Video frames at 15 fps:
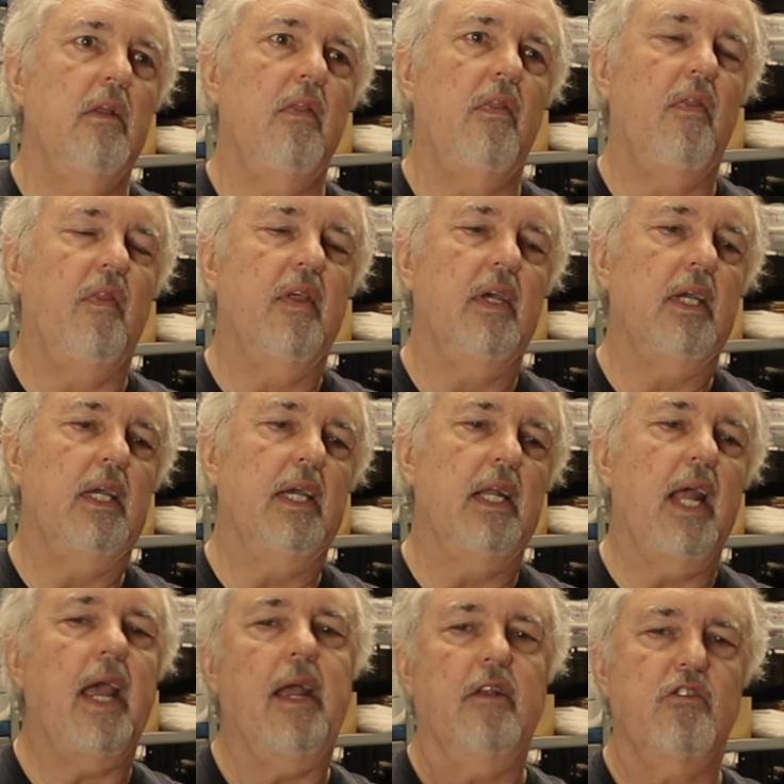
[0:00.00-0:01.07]
the
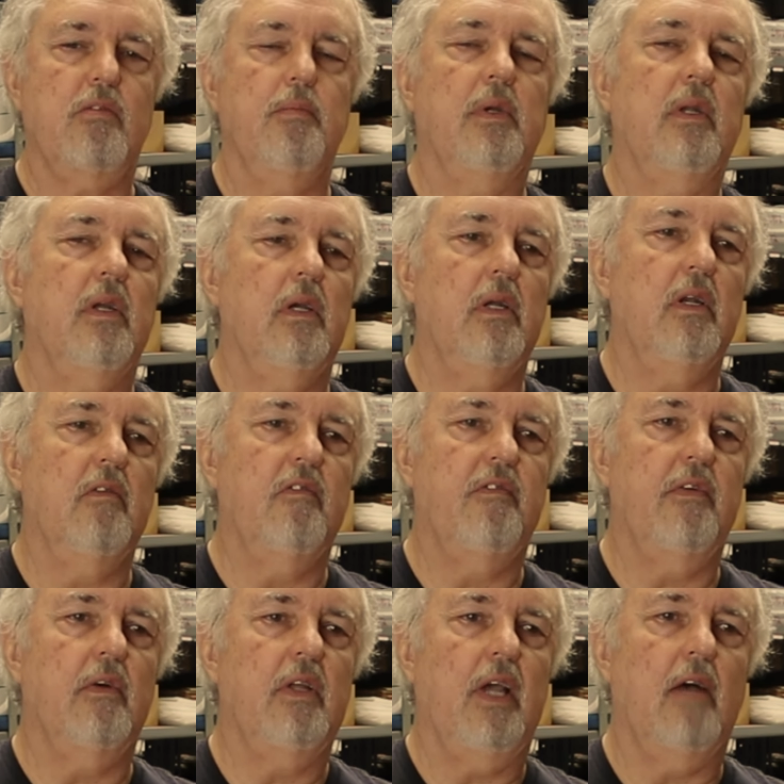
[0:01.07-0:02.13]
enhancement and
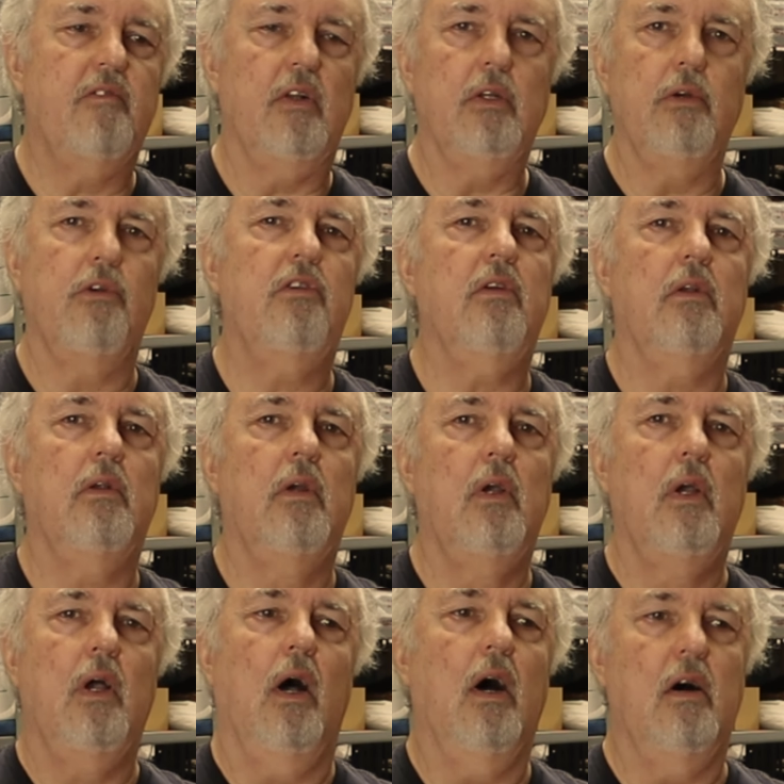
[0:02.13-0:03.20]
evolution
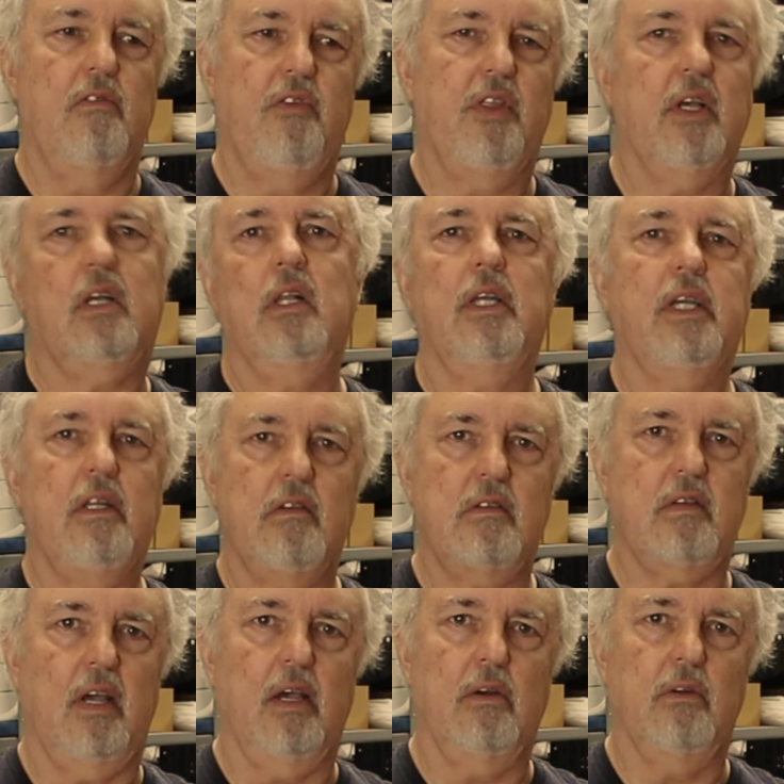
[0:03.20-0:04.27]
of the clean
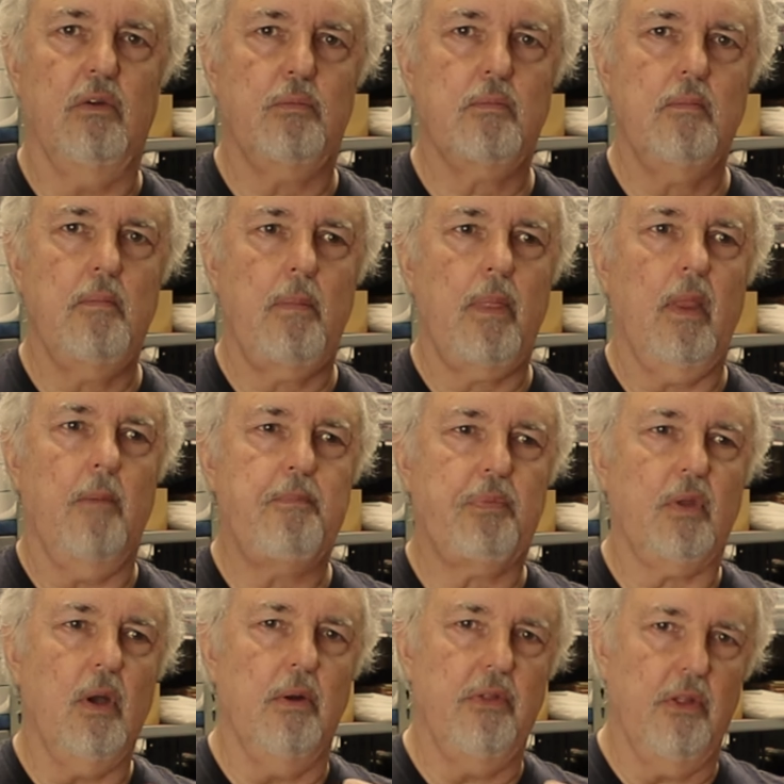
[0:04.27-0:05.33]
sound,
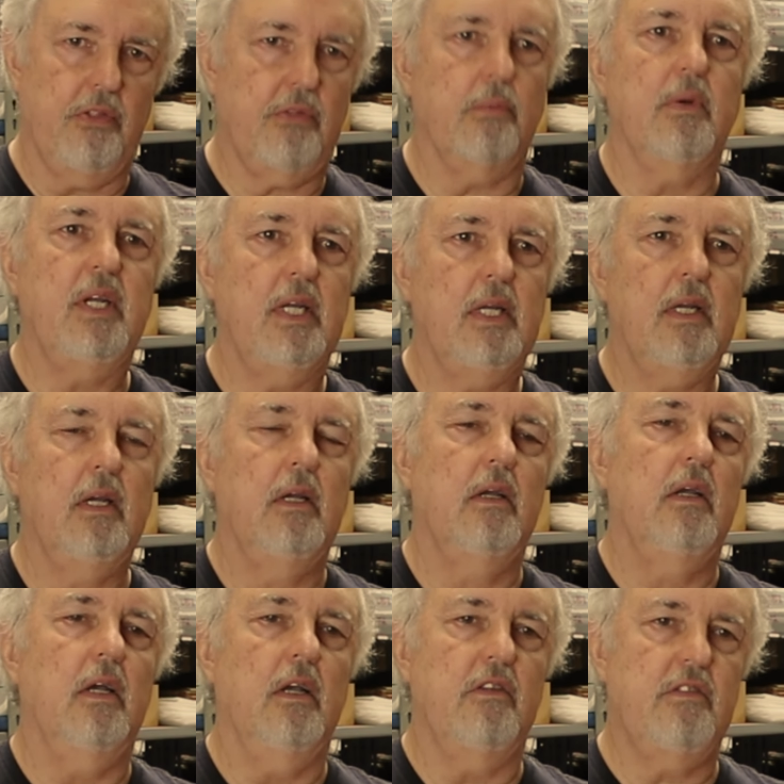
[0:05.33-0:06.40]
or the three
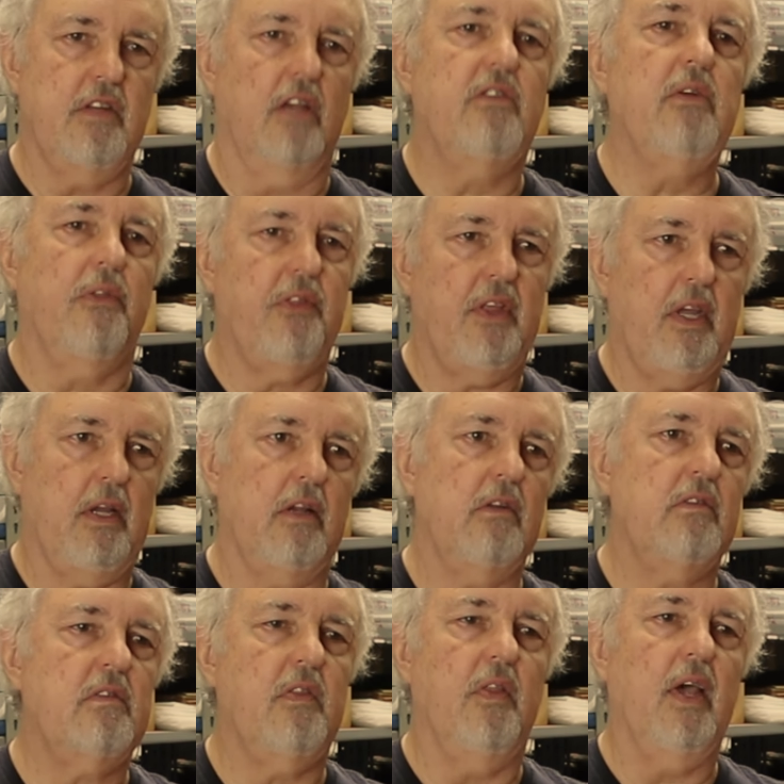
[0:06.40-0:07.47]
essential
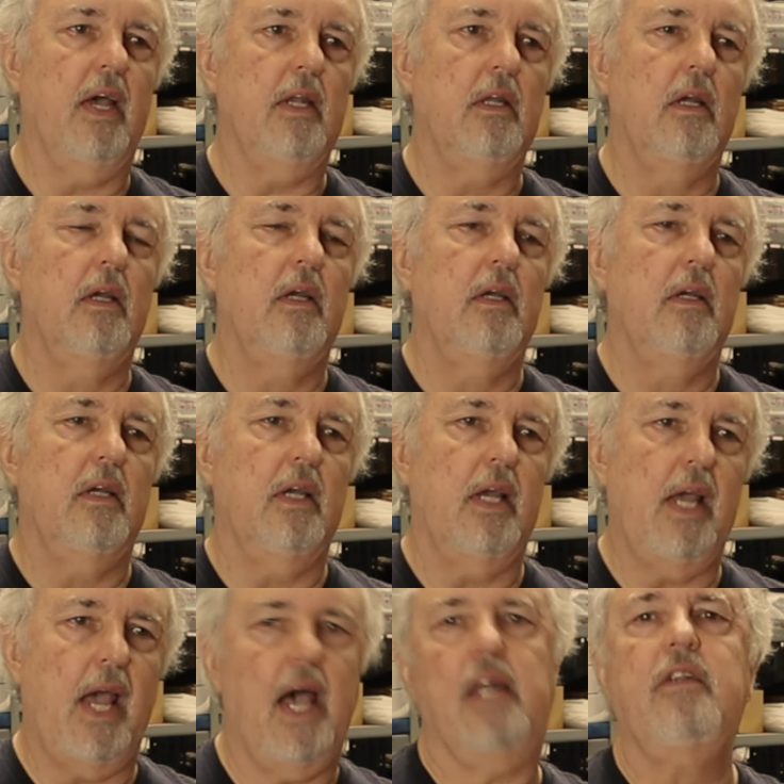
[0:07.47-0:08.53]
things that
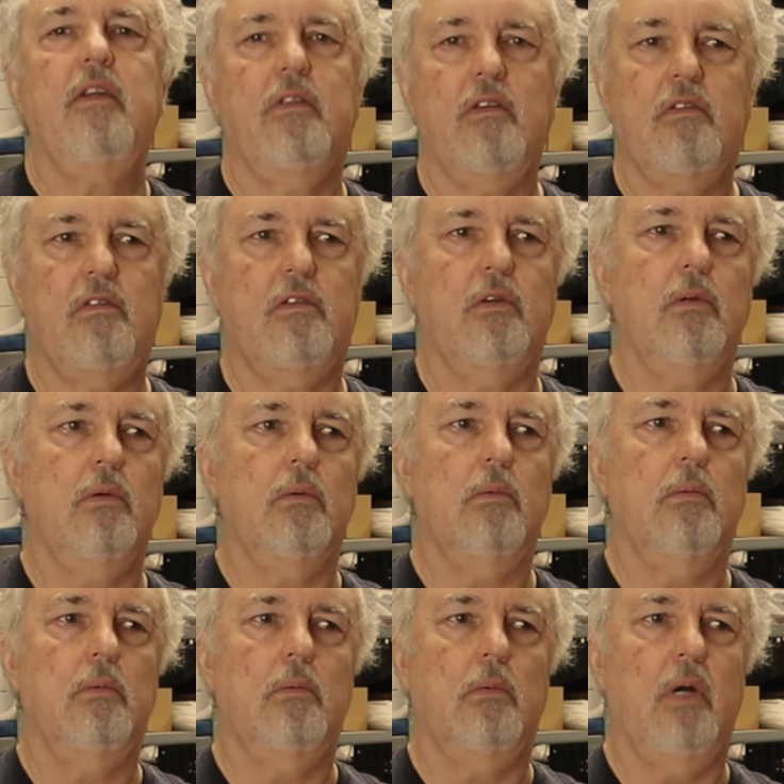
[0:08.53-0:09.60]
add to the
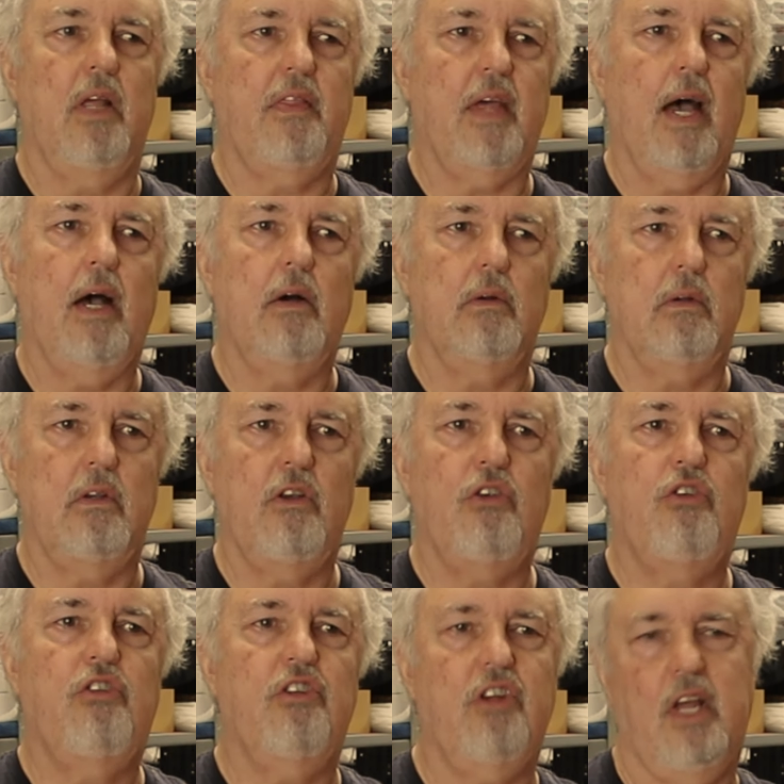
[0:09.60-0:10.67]
stew without
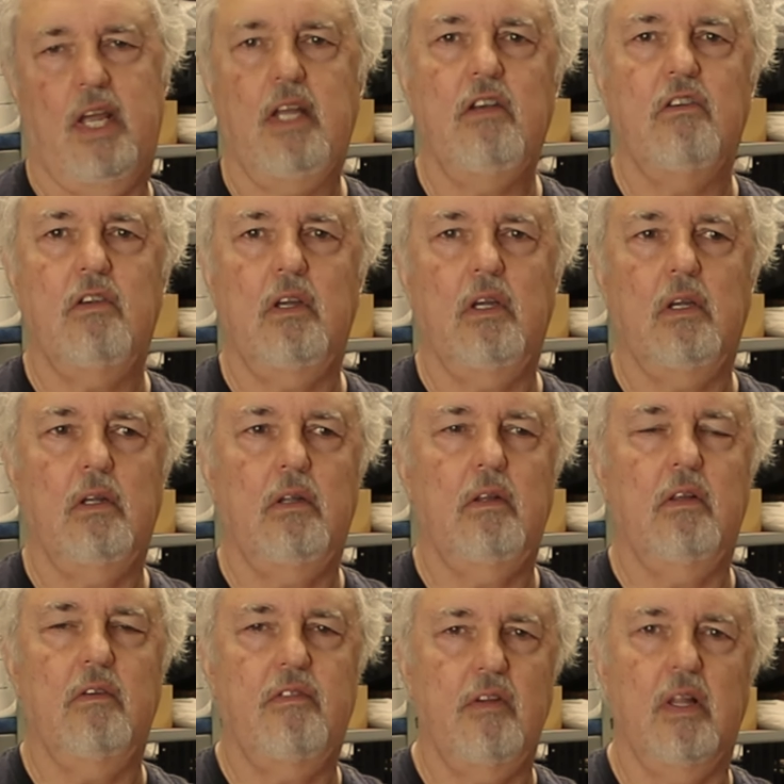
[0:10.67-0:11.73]

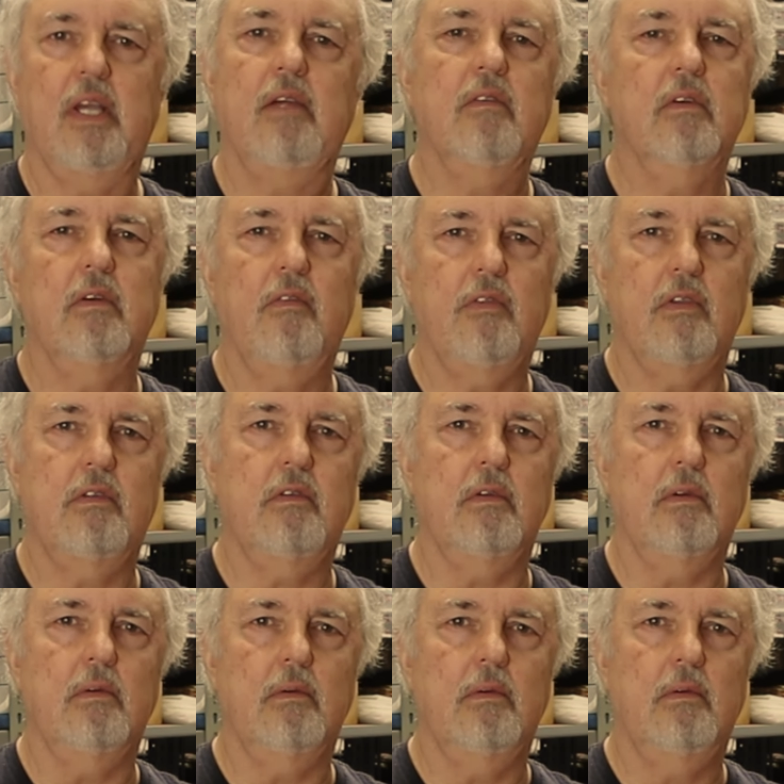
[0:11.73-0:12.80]
changing the flavor of the
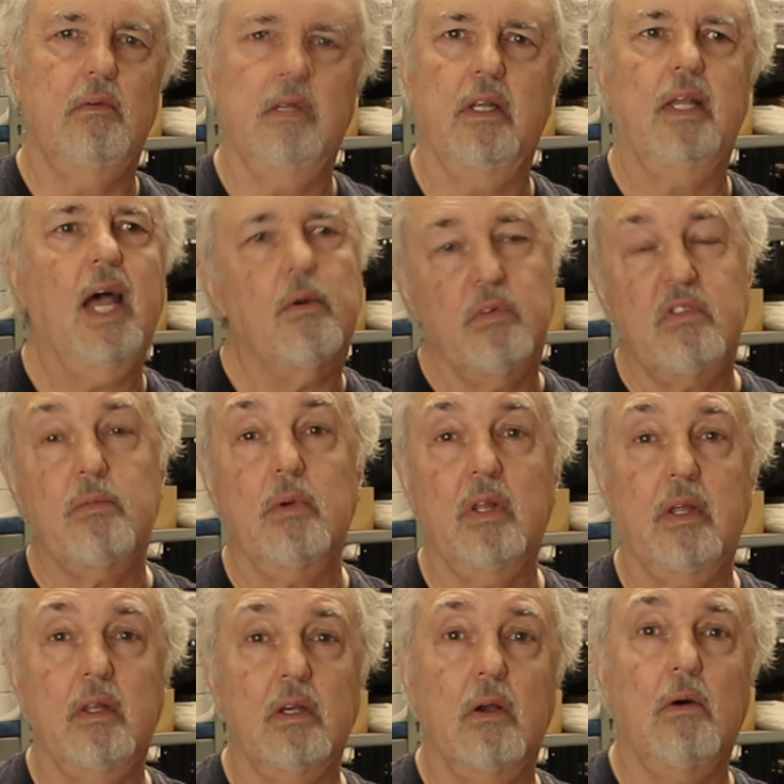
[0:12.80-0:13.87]
stew. That was
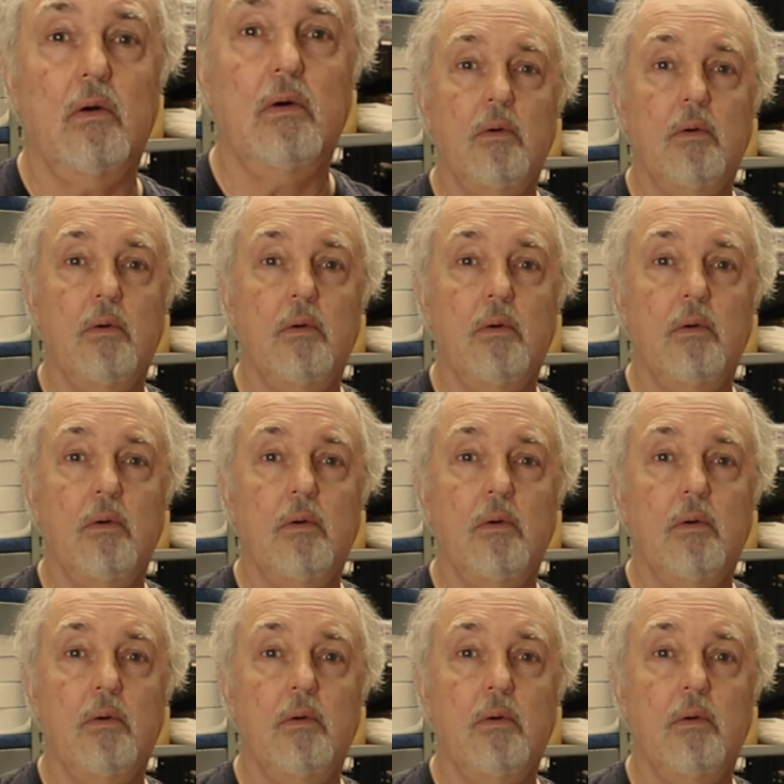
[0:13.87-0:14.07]
really the goal.